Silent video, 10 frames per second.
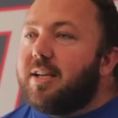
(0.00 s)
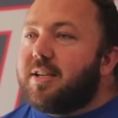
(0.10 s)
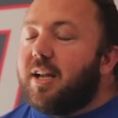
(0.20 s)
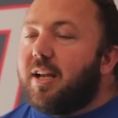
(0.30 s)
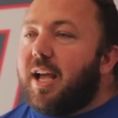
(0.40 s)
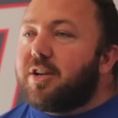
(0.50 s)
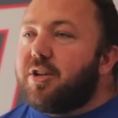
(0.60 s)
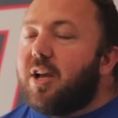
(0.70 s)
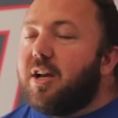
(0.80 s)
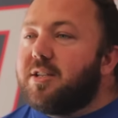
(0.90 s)
is going to
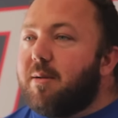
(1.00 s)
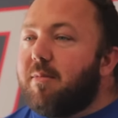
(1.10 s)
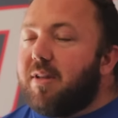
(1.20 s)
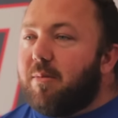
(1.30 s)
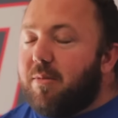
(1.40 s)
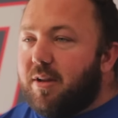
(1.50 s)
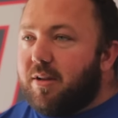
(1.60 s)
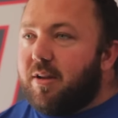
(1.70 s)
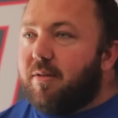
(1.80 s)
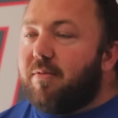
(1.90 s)
actually cause some of them
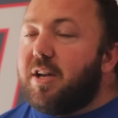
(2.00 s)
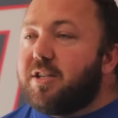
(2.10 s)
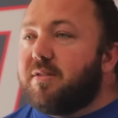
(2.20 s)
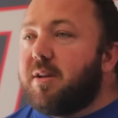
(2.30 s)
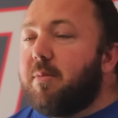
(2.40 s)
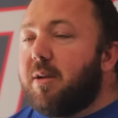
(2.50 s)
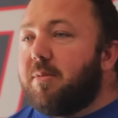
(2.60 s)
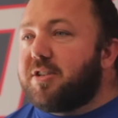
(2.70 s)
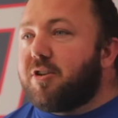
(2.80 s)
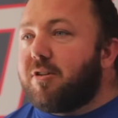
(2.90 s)
the fitness of some of them
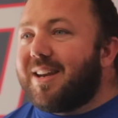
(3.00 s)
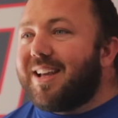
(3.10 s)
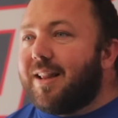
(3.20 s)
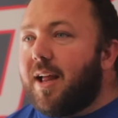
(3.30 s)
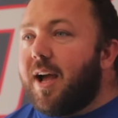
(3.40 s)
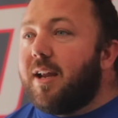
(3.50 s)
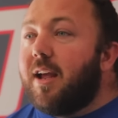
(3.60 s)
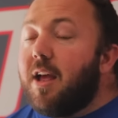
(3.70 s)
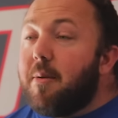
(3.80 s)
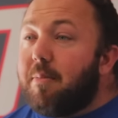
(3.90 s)
to start to decline
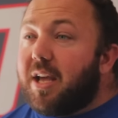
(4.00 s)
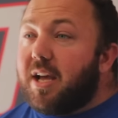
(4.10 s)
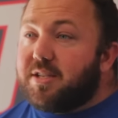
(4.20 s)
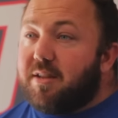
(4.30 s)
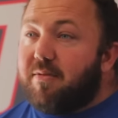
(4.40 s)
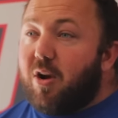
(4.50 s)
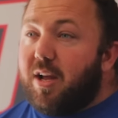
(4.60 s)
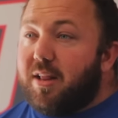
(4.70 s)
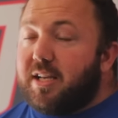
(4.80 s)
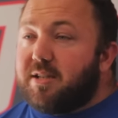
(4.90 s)
because of the
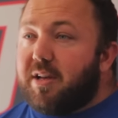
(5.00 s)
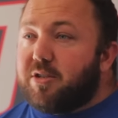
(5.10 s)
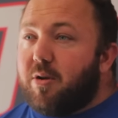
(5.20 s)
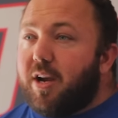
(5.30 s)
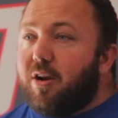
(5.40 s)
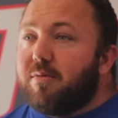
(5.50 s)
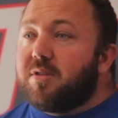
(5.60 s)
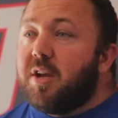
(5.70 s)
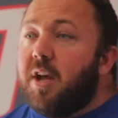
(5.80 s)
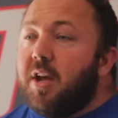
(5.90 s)
varying lengths of sra curves